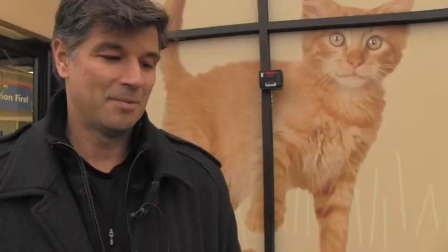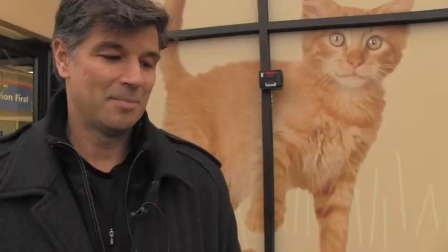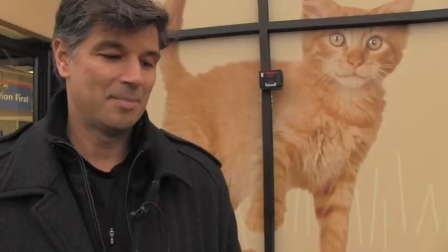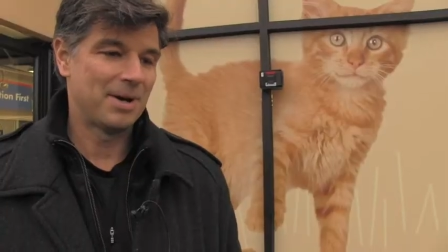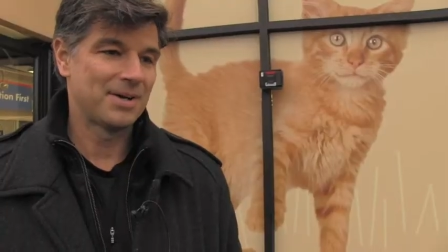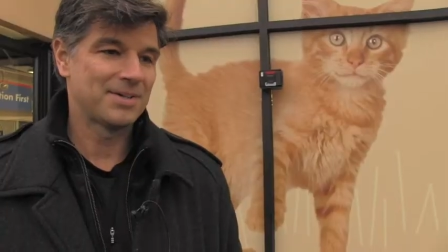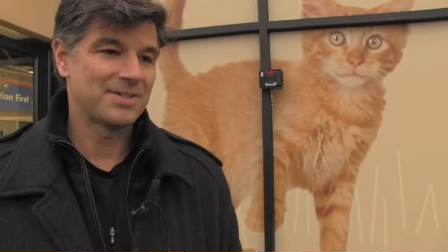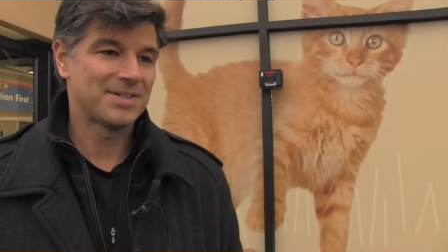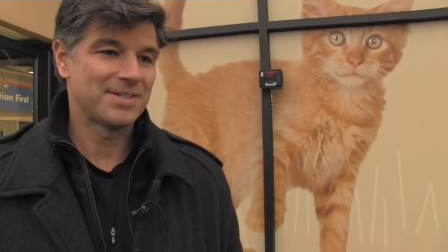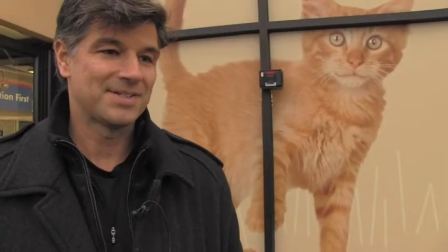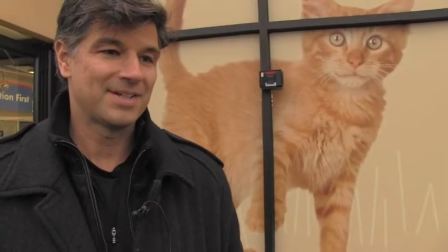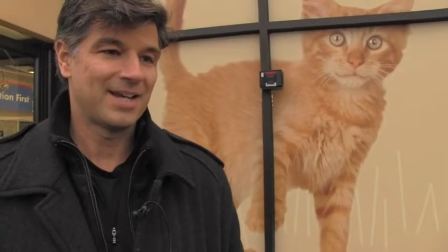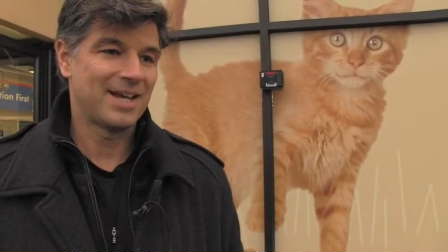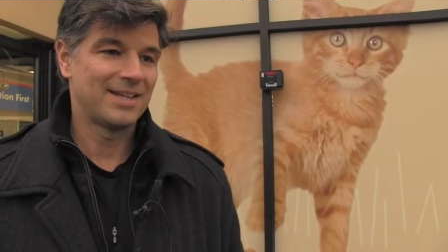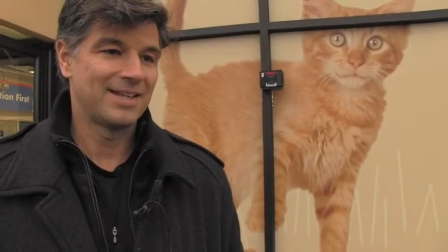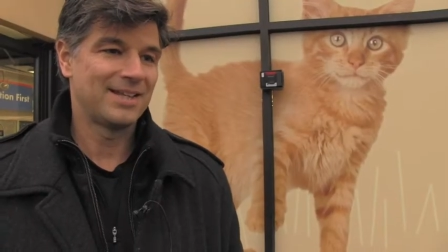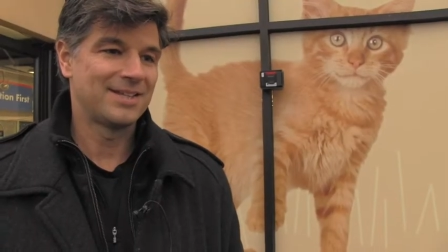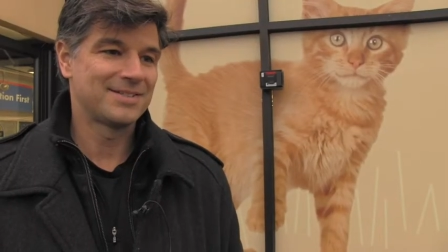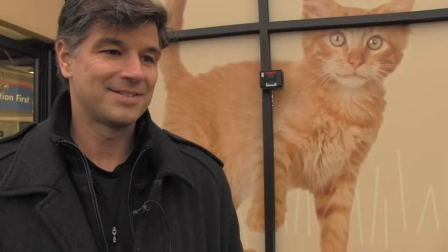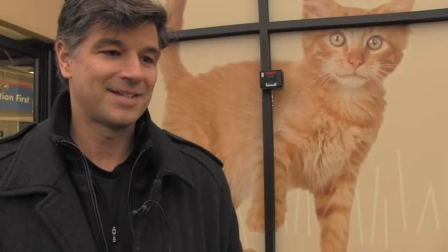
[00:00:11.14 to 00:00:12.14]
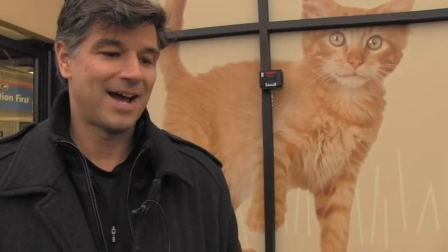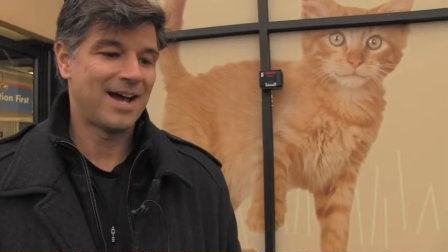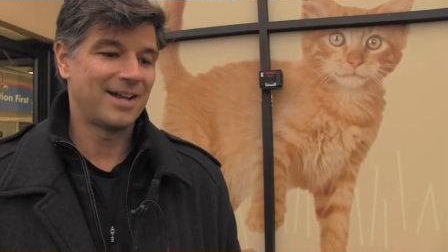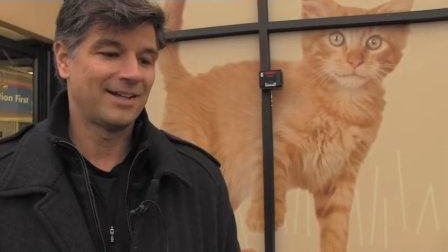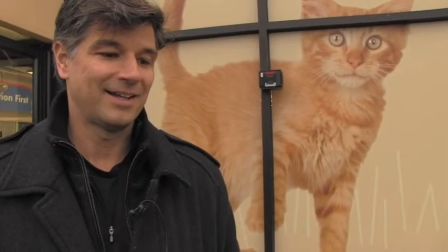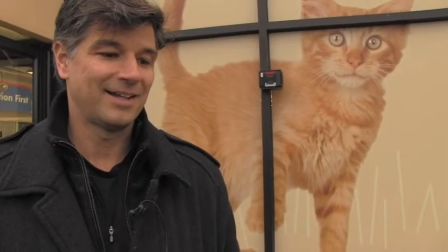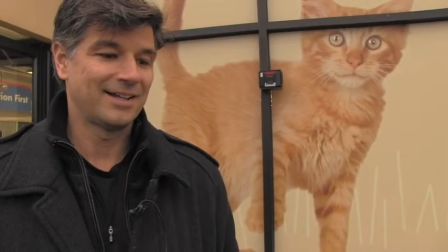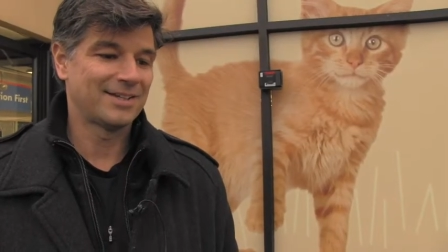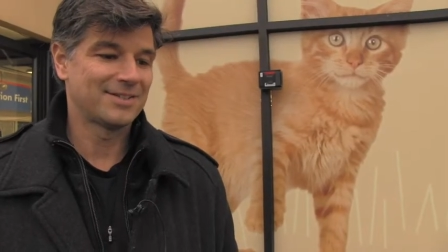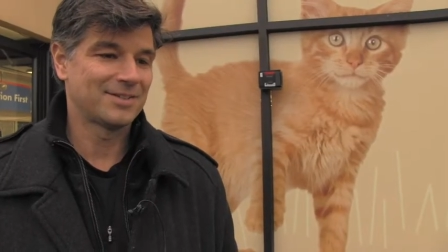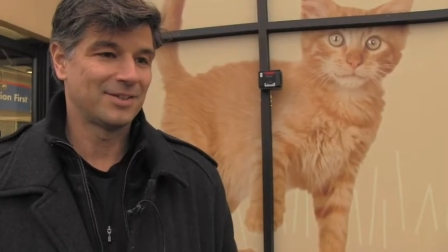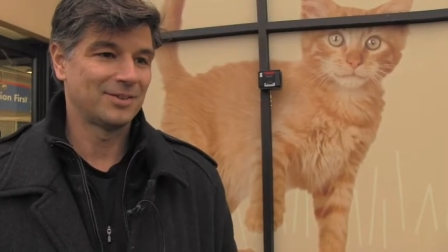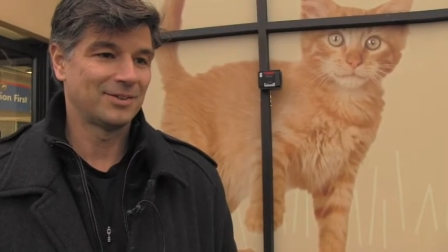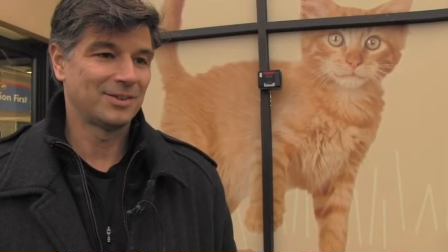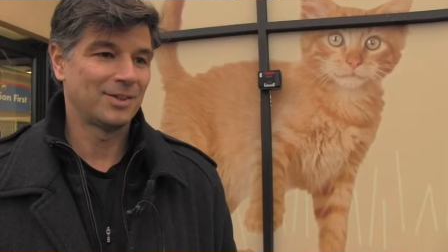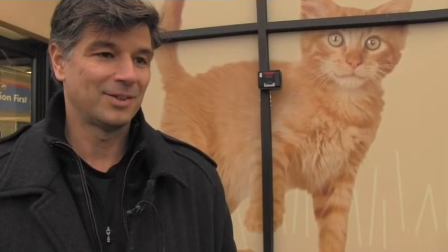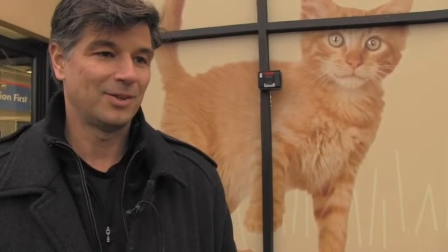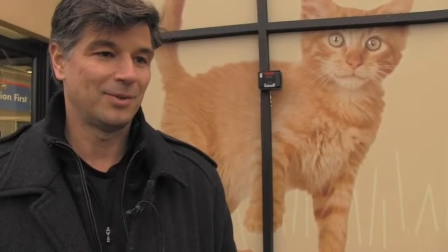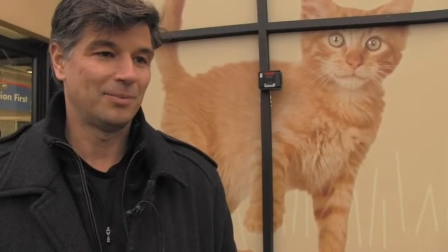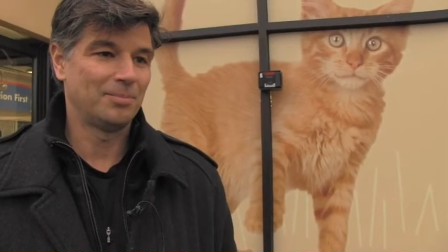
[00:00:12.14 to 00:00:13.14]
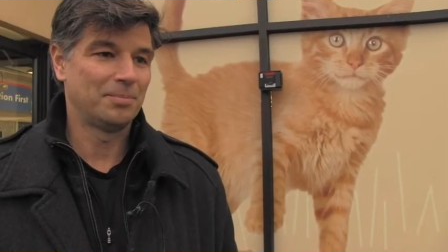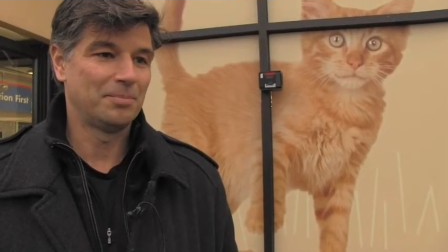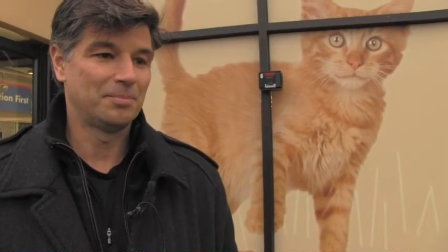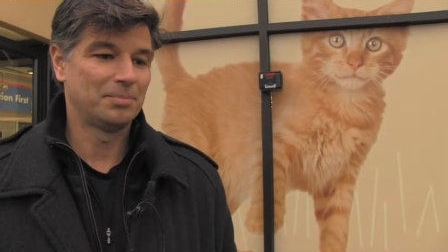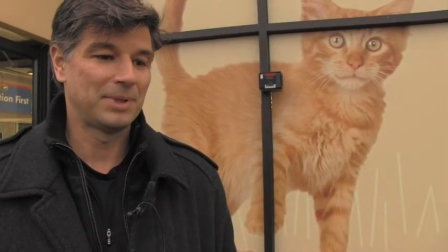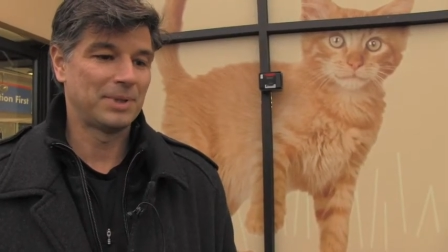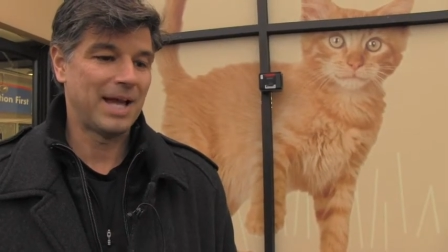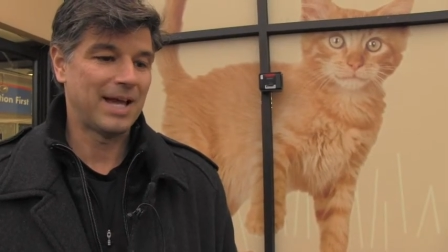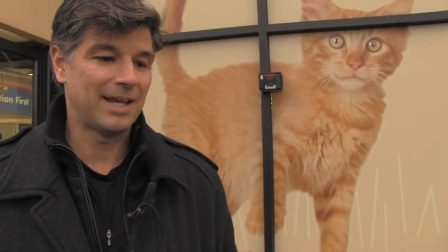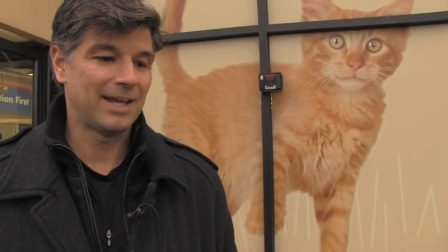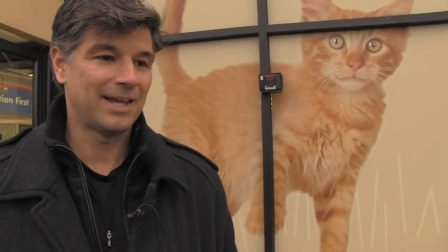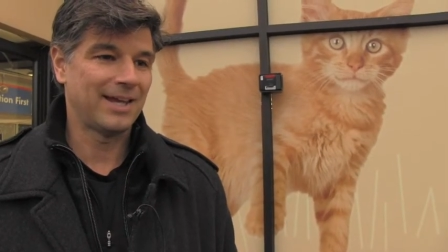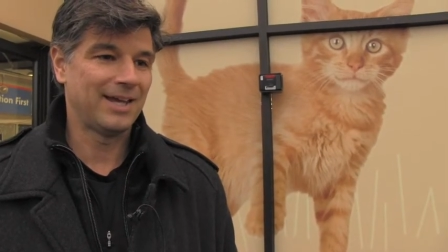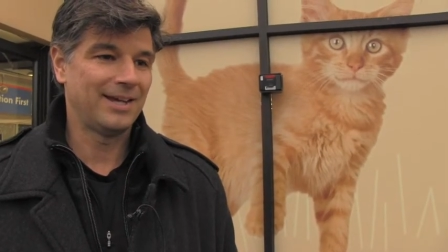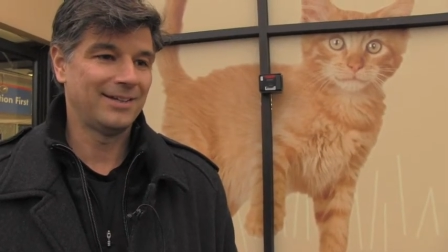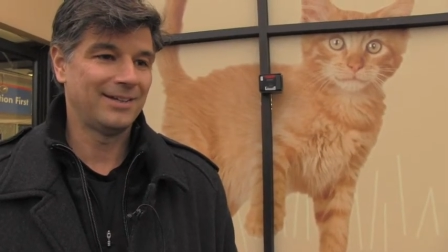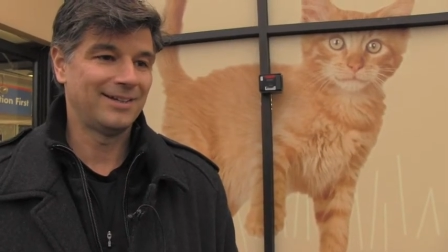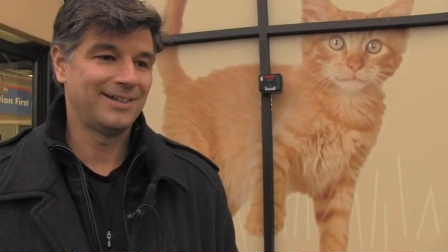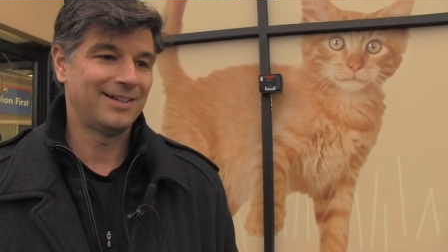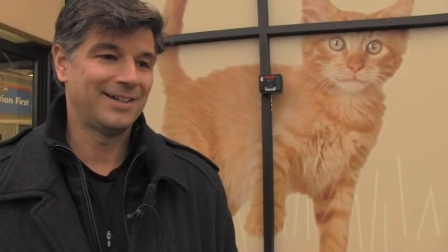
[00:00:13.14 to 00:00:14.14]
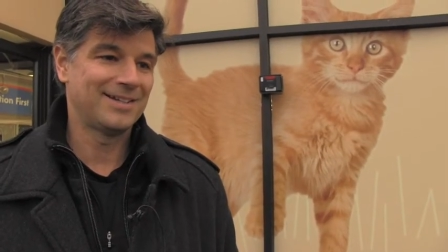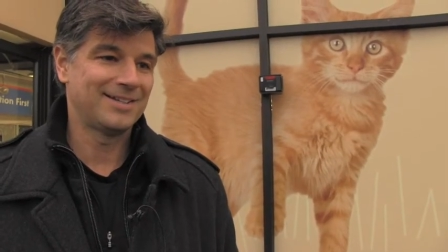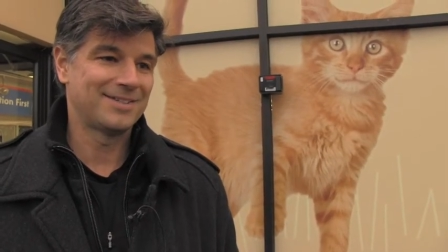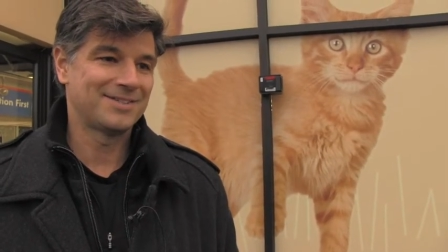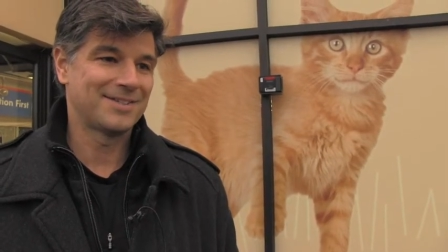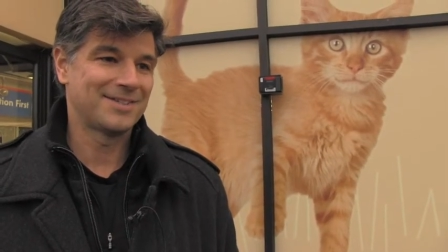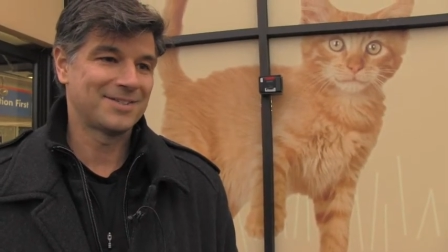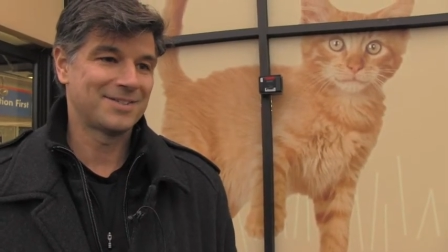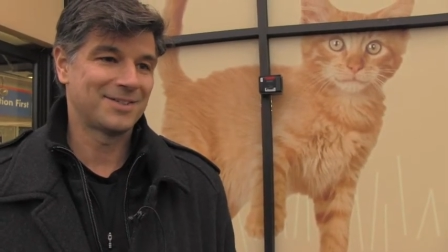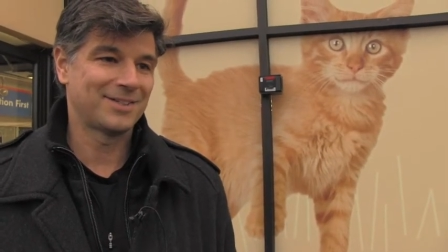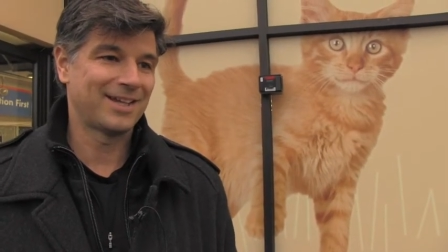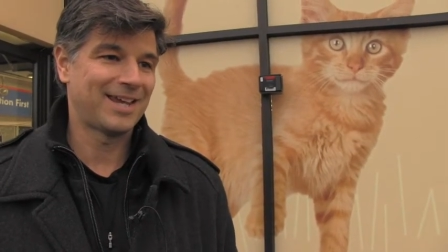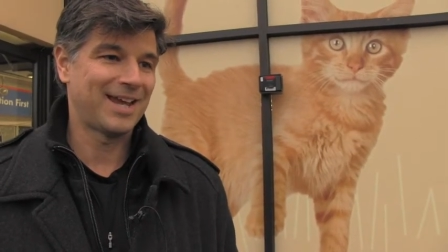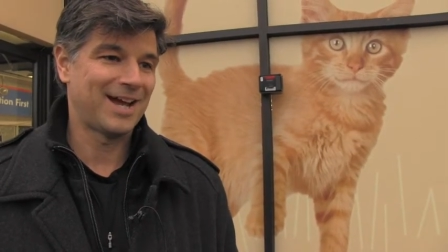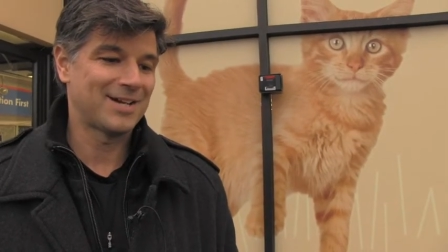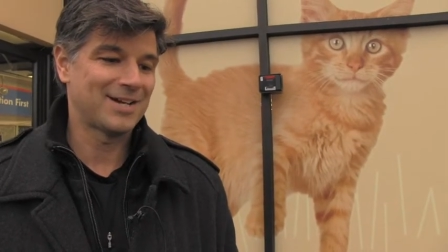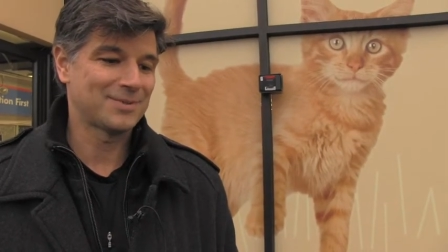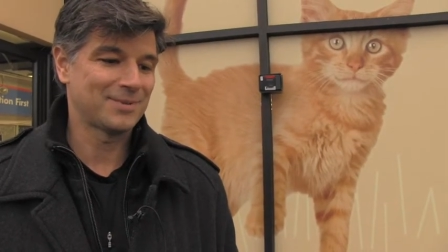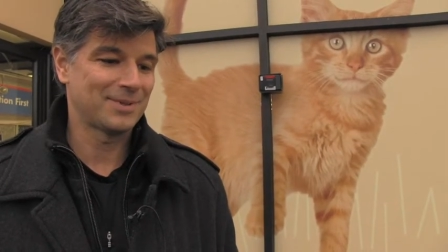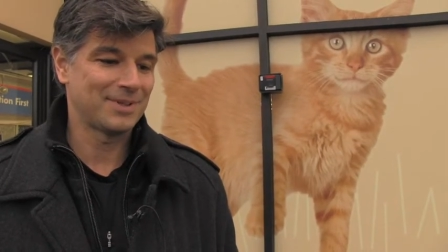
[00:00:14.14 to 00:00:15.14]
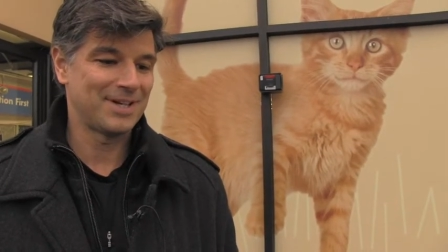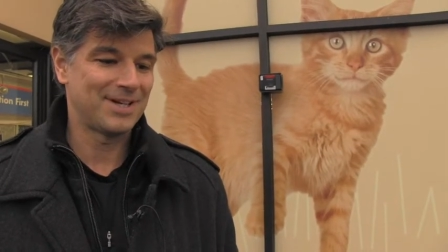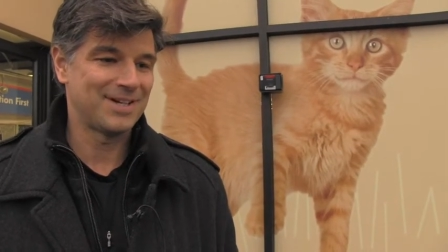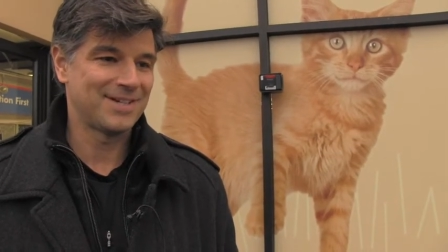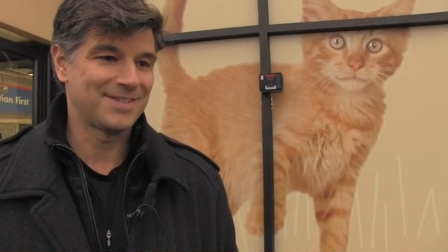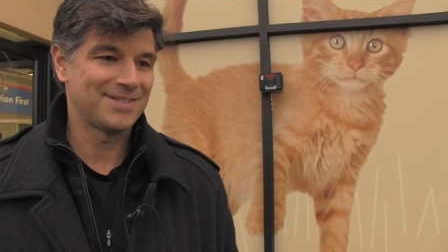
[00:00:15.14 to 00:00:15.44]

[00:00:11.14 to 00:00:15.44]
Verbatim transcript: I'm embarrassed to say that he's got like his own little blanket and he sits on the couch with